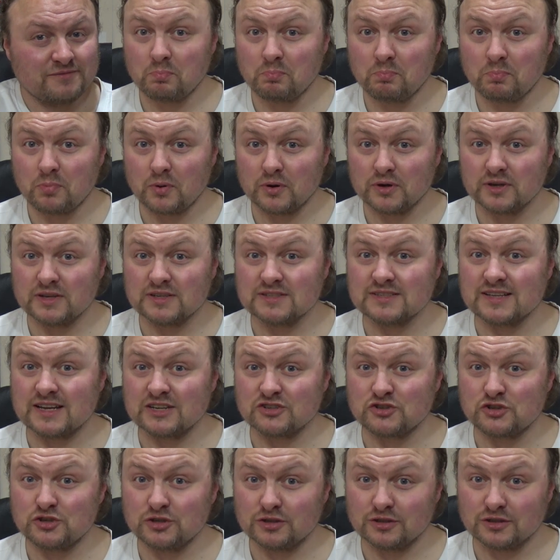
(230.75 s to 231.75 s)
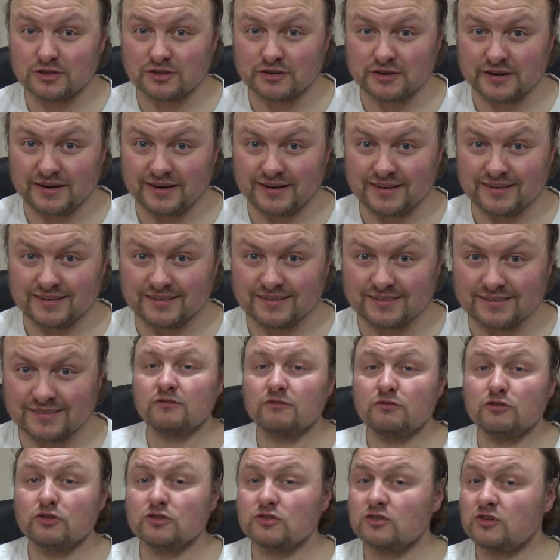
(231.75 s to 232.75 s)
Boy, is that show great.
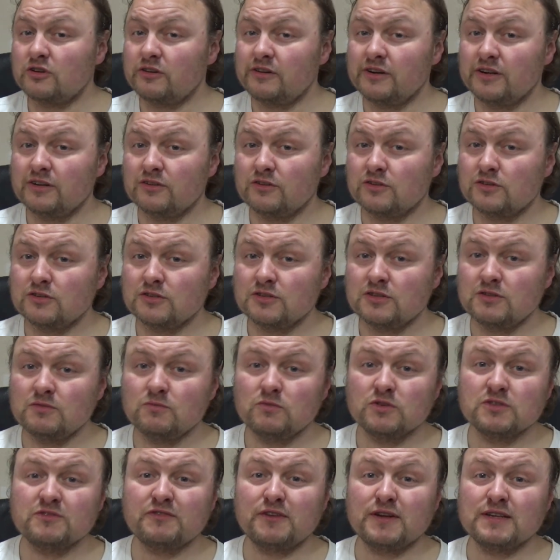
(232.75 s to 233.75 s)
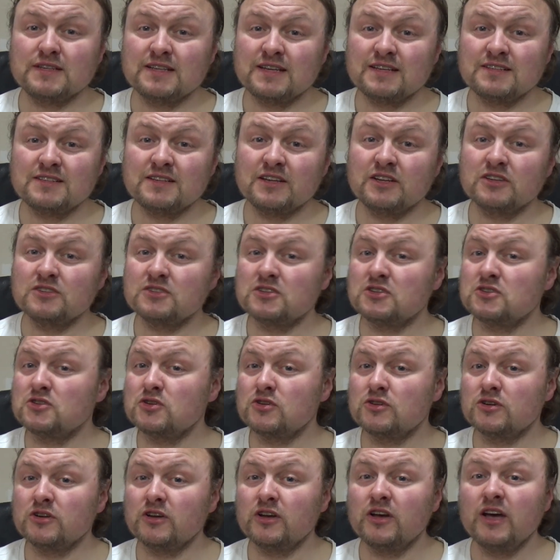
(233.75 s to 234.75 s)
Rosario Dawson was fantastic as
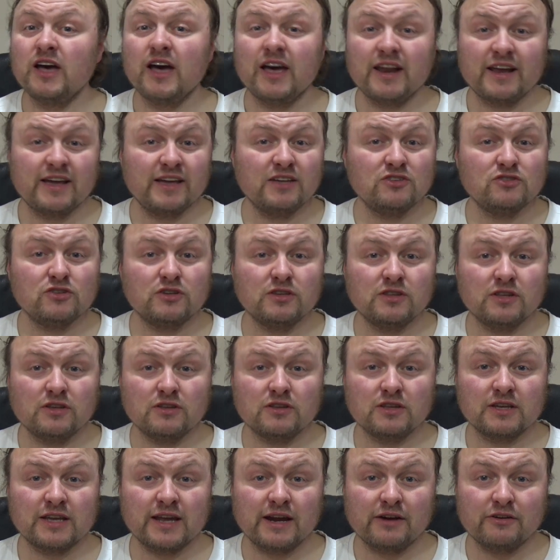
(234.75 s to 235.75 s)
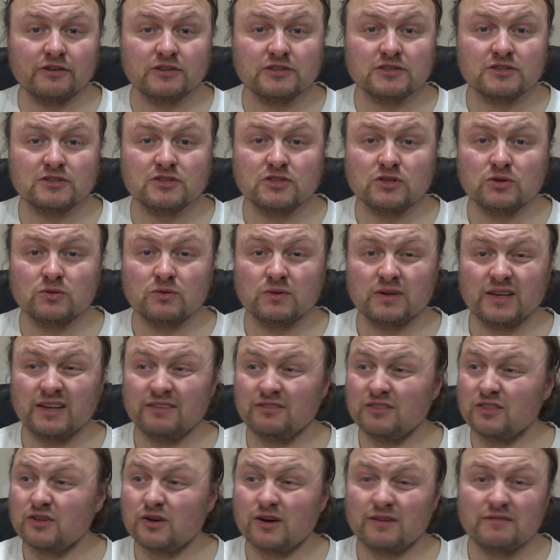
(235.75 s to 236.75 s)
Ahsoka, and I enjoyed the other characters too,
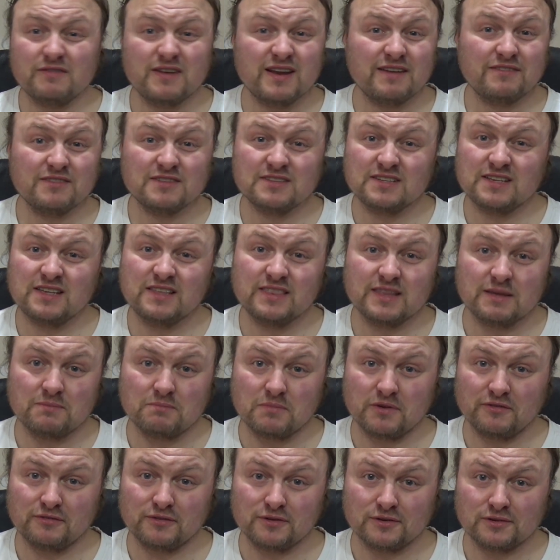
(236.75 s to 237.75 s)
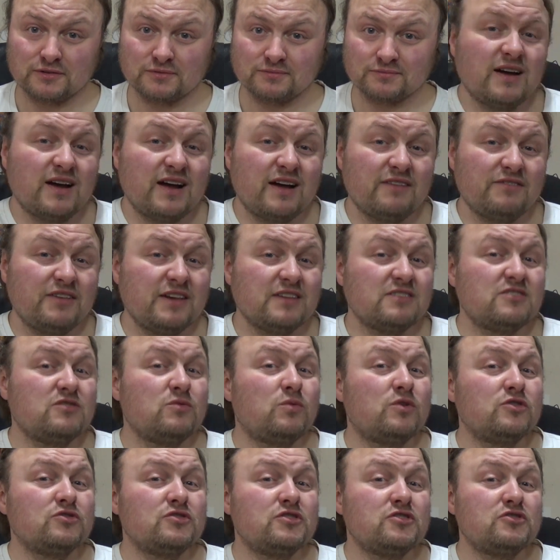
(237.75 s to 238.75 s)
even though I've never seen them before. I've yet to
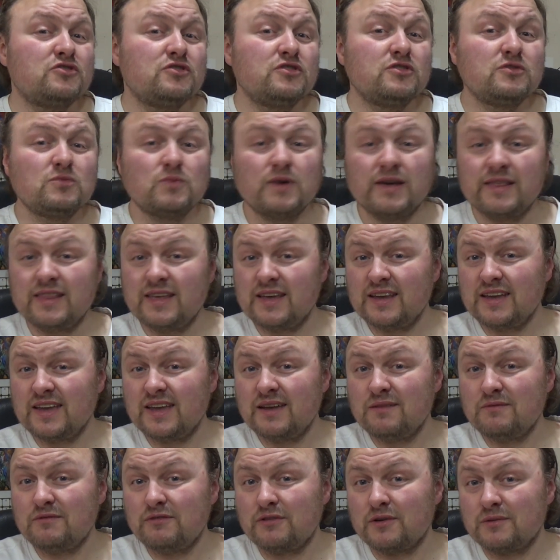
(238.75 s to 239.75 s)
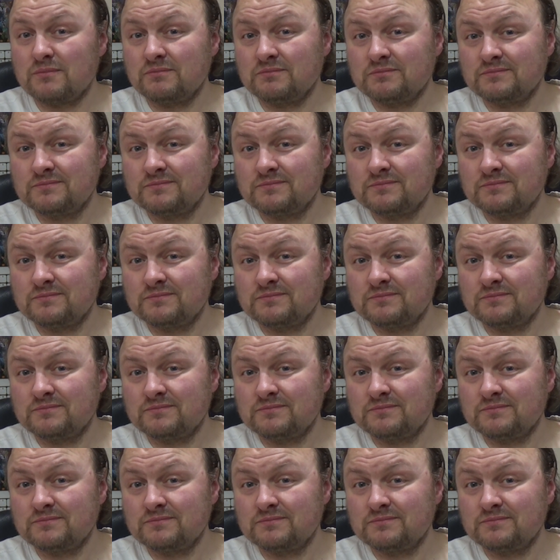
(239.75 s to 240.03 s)
watch the shows where they came from.